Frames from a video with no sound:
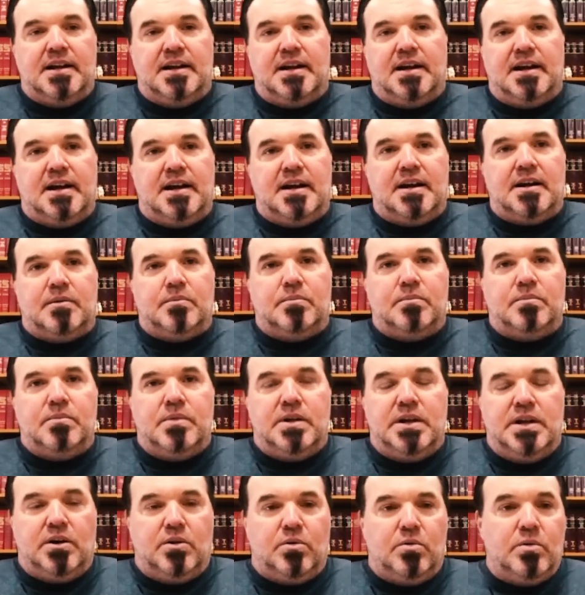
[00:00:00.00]

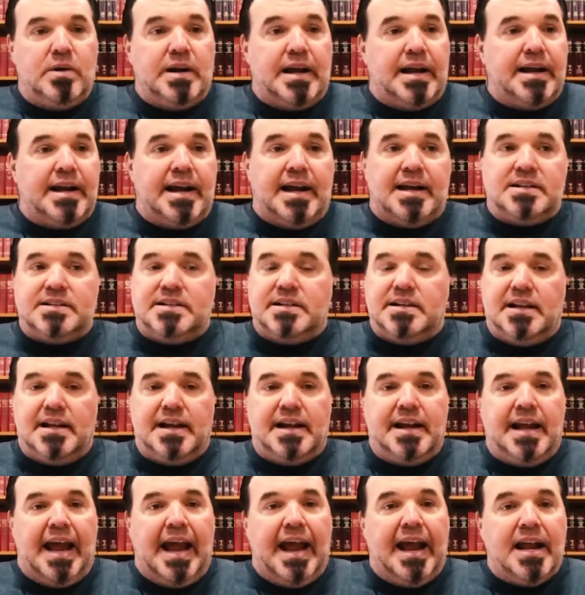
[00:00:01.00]
When I got to
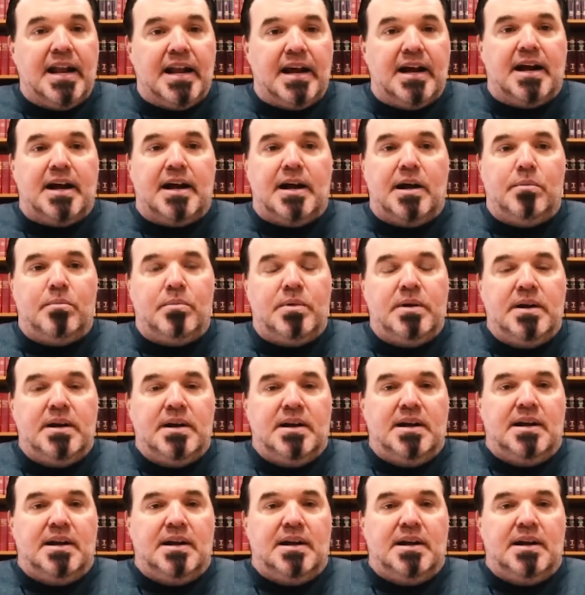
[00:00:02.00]
like Anaheim,